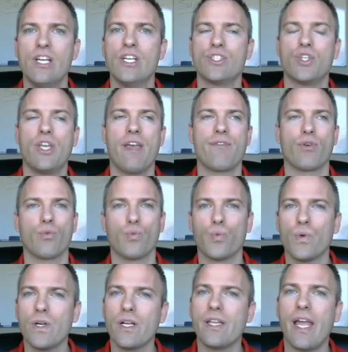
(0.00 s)
so you have a
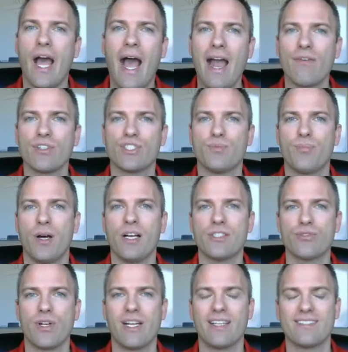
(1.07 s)
really high response rate.